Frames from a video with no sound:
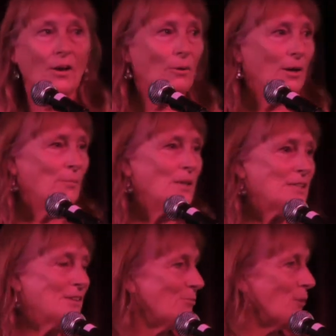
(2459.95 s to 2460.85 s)
Well, you
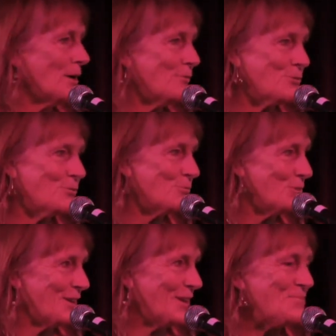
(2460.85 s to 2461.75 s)
missed a wonderful
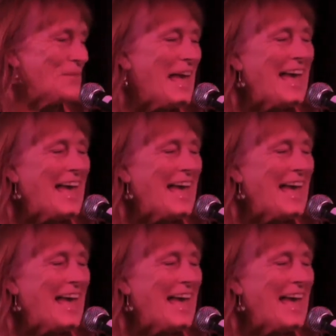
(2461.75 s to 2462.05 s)
thing.